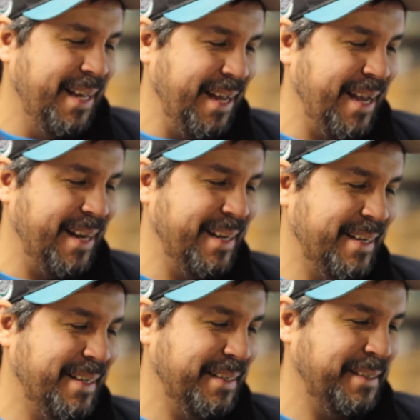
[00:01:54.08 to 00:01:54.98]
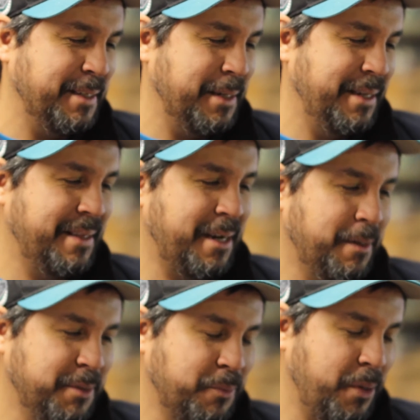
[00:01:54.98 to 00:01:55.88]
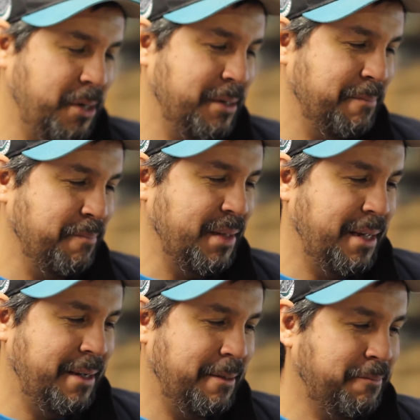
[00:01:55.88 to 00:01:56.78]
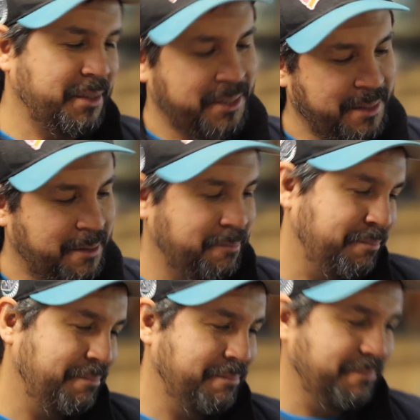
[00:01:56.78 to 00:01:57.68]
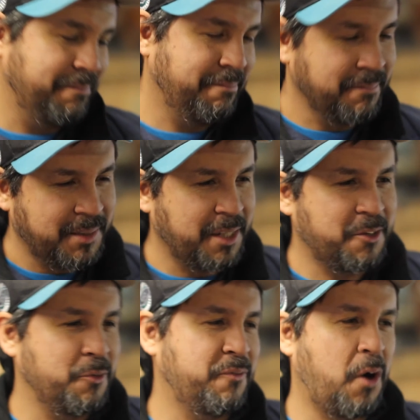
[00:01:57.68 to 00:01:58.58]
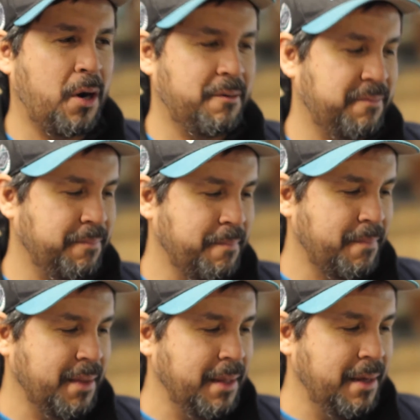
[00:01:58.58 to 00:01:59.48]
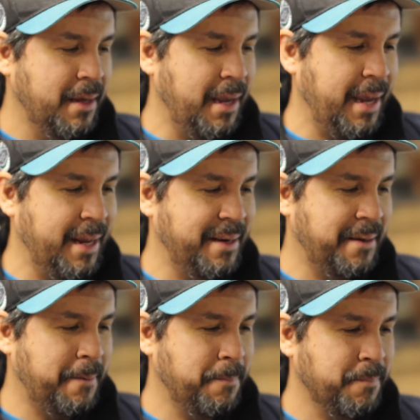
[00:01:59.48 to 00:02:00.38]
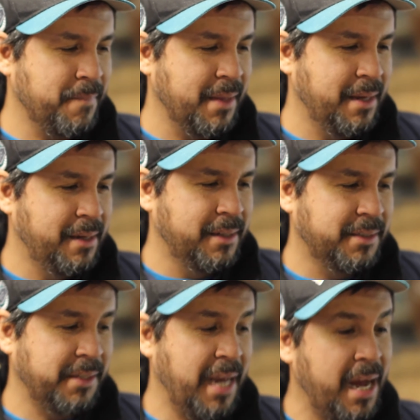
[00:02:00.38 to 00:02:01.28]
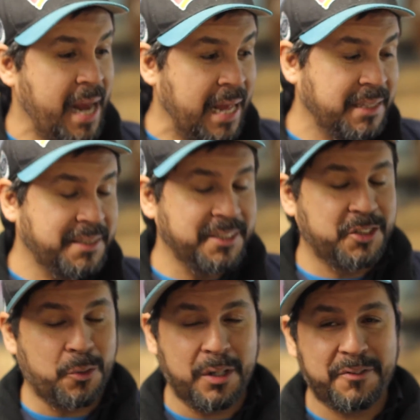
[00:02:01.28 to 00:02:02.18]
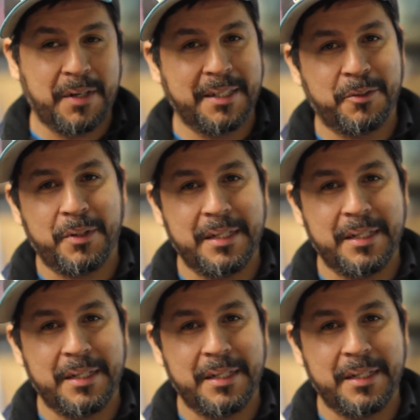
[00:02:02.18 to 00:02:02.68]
and he thought I was weird, but it's not too far out. And so yeah, I had this in storage for like 20